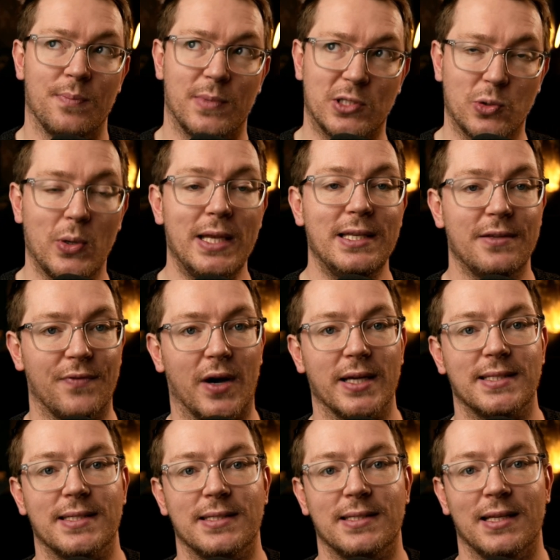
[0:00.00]
between
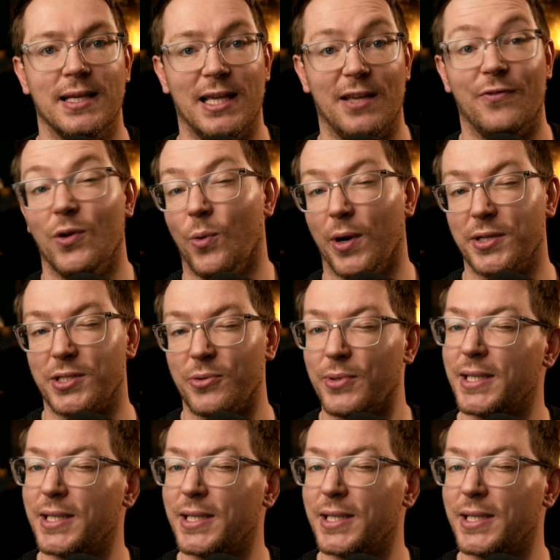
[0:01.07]
devices if you want to.